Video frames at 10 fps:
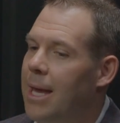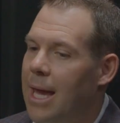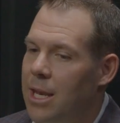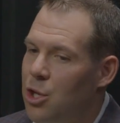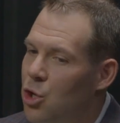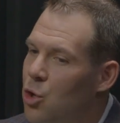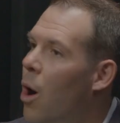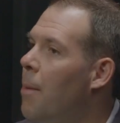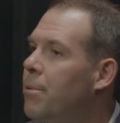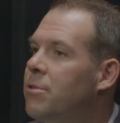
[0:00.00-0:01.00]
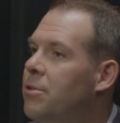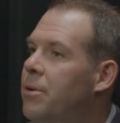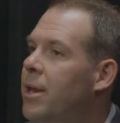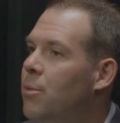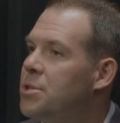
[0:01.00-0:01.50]
and a new
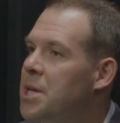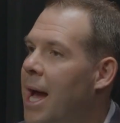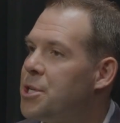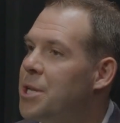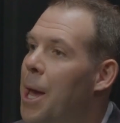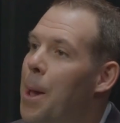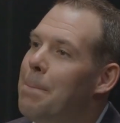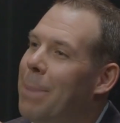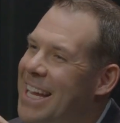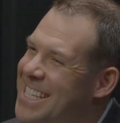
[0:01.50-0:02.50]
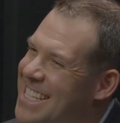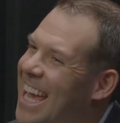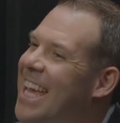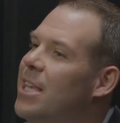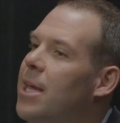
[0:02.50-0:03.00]
opportunity was hatched by
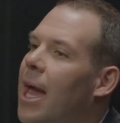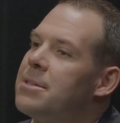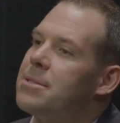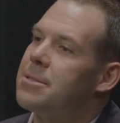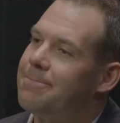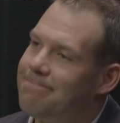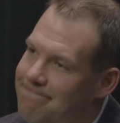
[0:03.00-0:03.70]
saying yes.